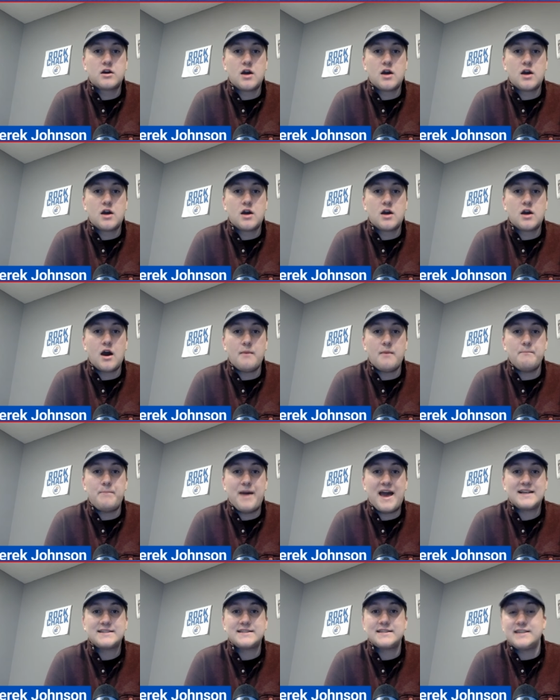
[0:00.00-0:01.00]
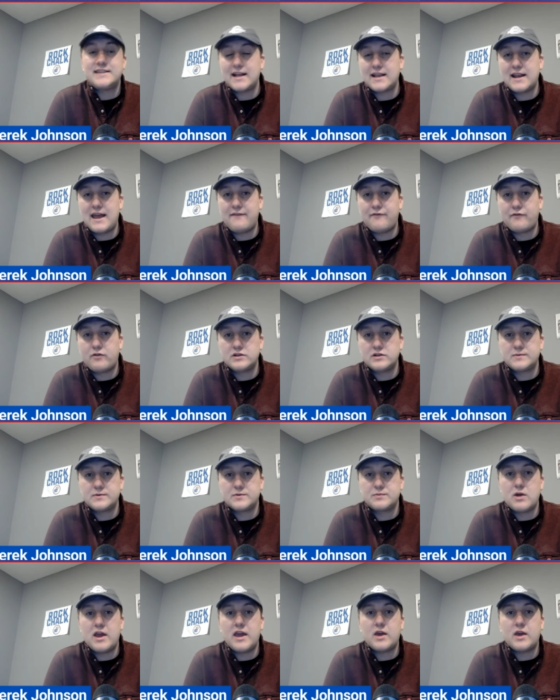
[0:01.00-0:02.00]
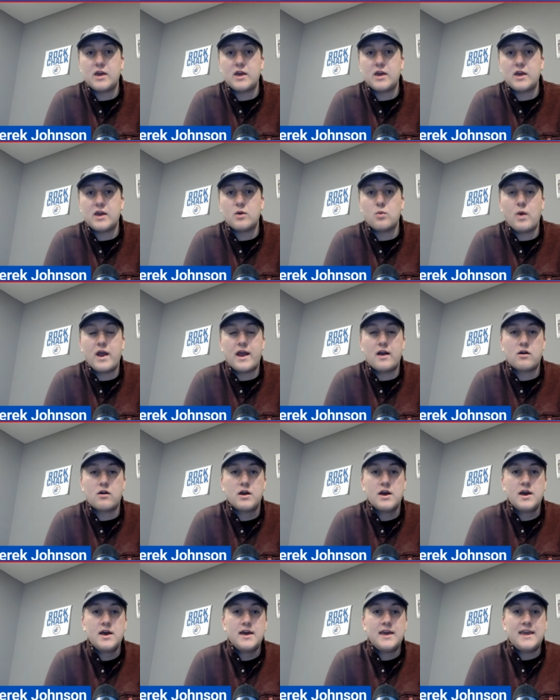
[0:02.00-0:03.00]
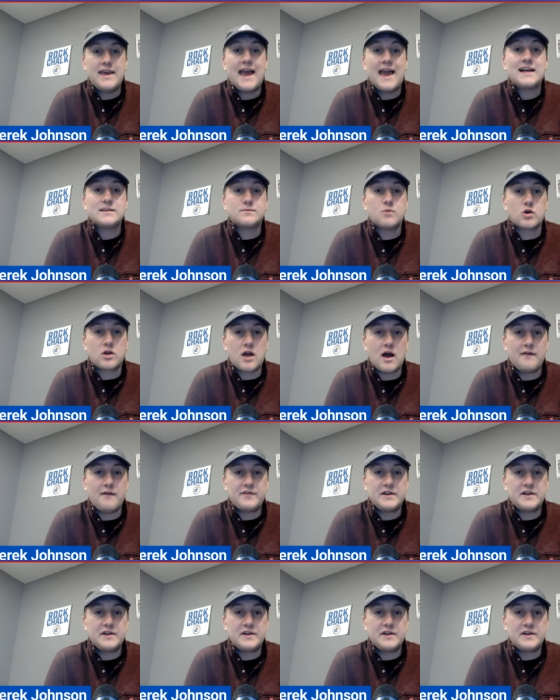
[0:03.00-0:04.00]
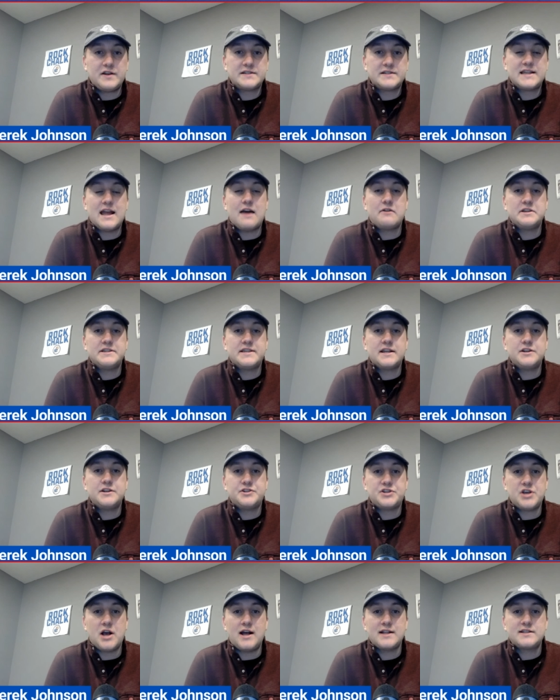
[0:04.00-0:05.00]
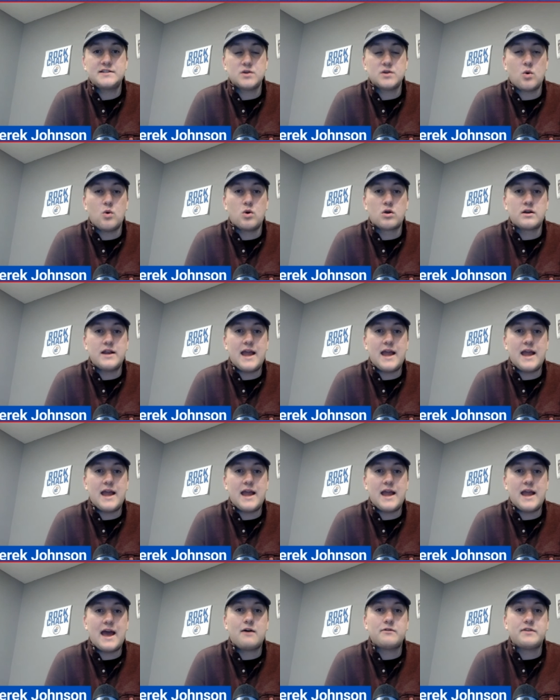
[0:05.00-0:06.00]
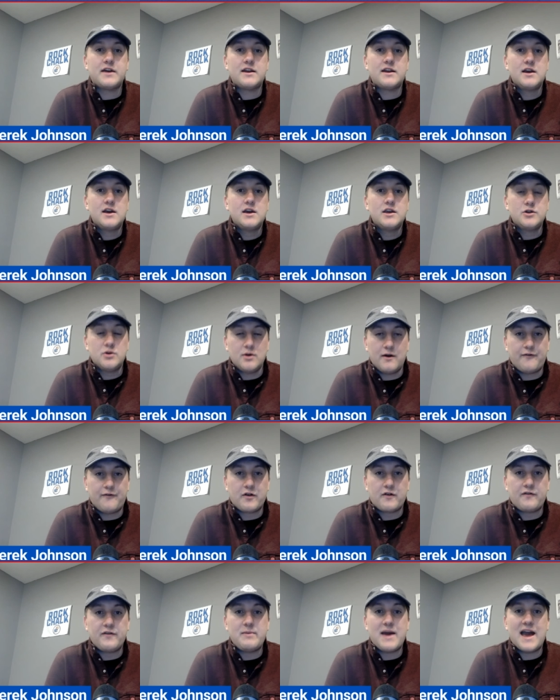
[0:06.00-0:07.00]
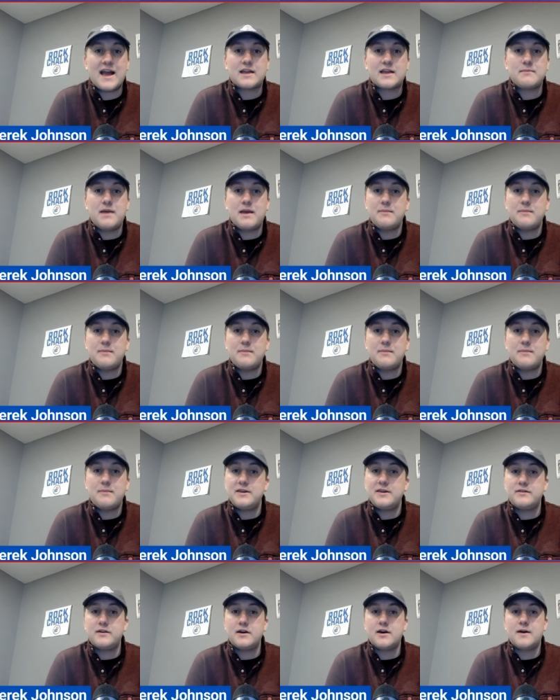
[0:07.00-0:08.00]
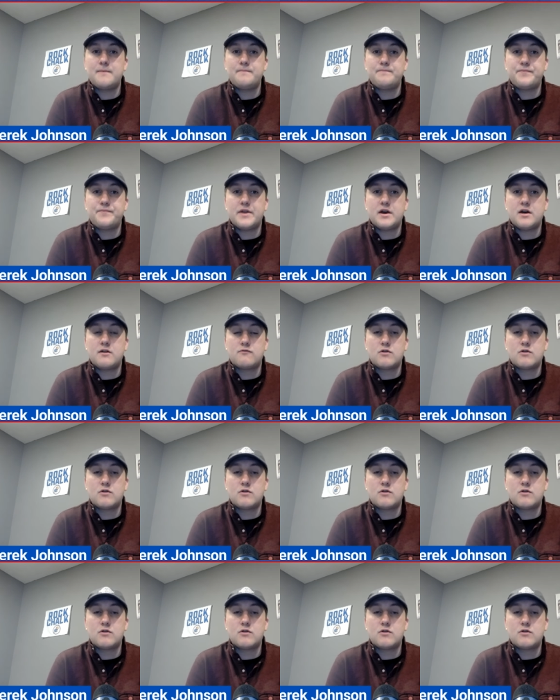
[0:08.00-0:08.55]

come past the second half of Christmas break where he has more confidence now and he's hitting shots, or now that you do have Furphy back and maybe the the